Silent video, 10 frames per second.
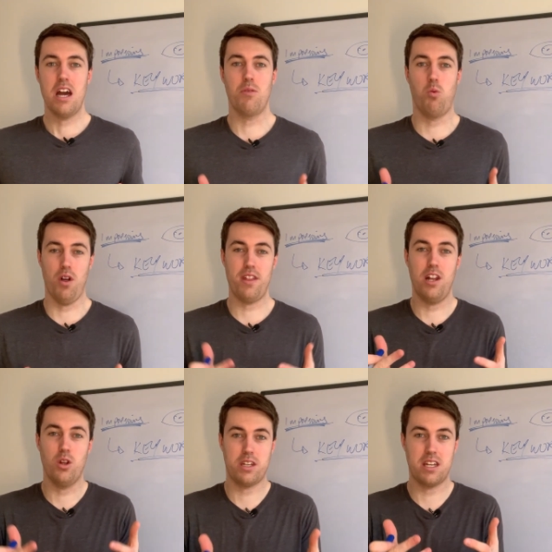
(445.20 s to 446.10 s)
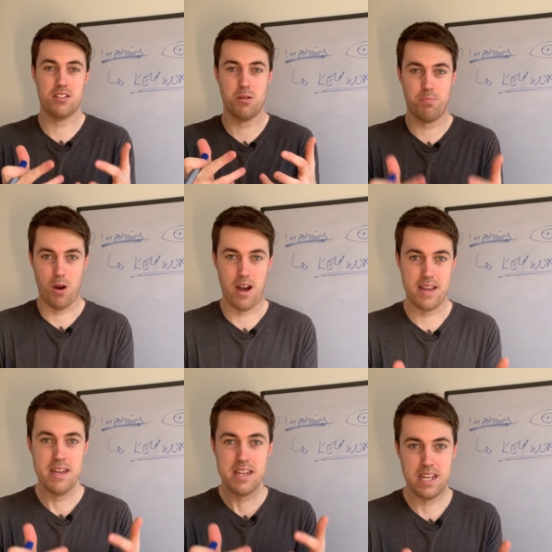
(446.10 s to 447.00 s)
and what they're looking to
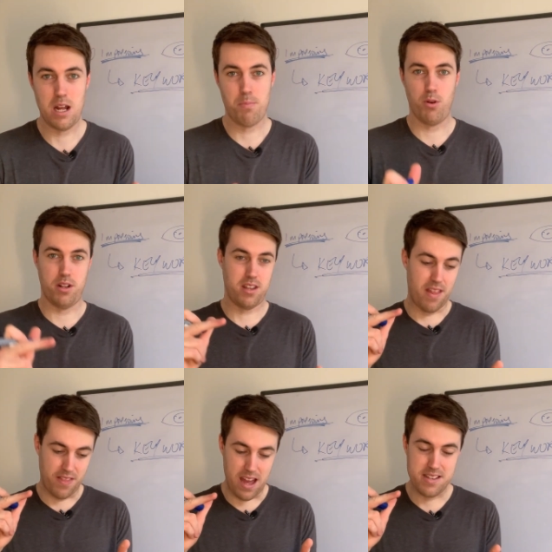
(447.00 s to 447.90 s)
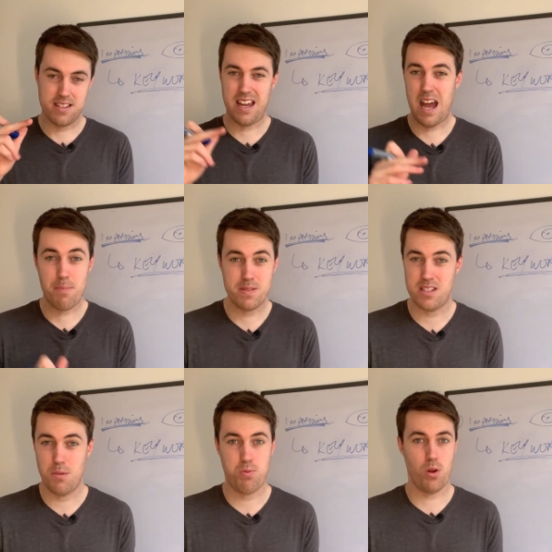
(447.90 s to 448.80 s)
buy in our product. And that is that
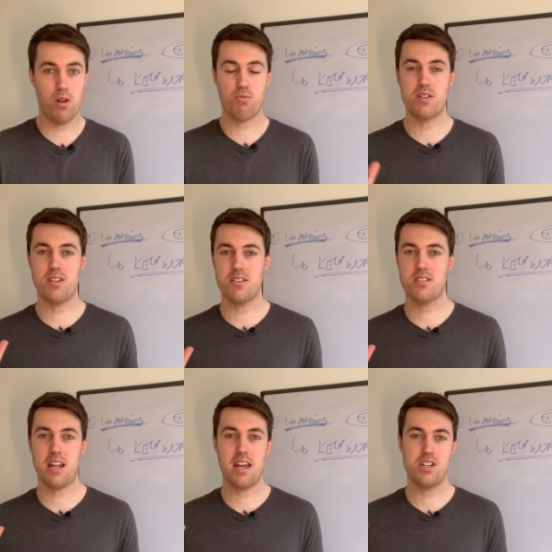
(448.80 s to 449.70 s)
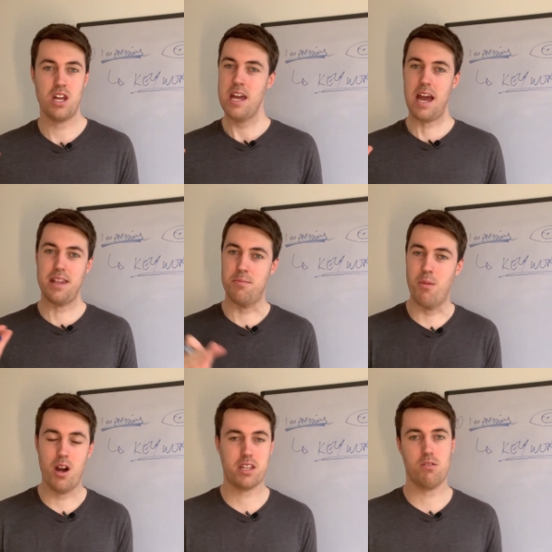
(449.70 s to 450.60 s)
happens in the product research stage and the
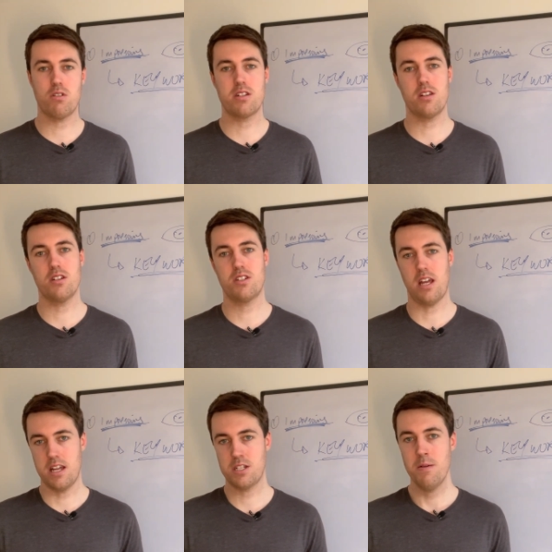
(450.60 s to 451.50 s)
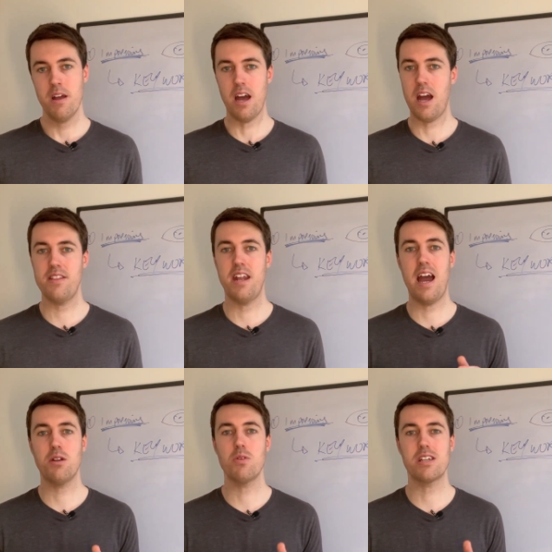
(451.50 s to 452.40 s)
market research stage. And then
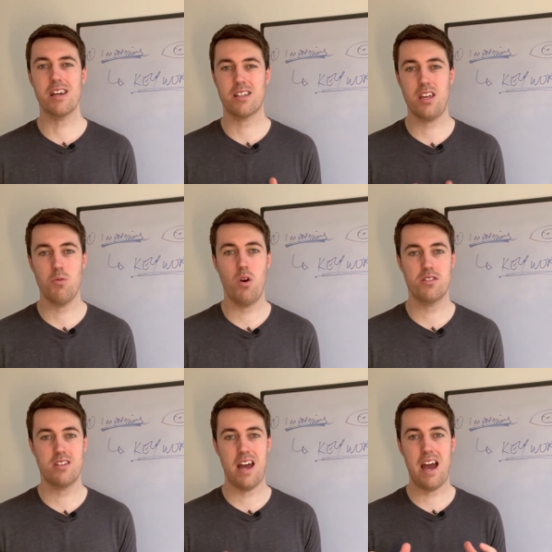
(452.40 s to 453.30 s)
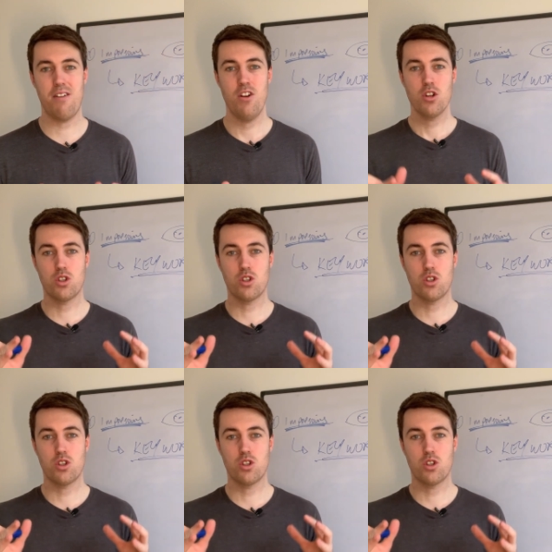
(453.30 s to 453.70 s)
how do we get keywords that have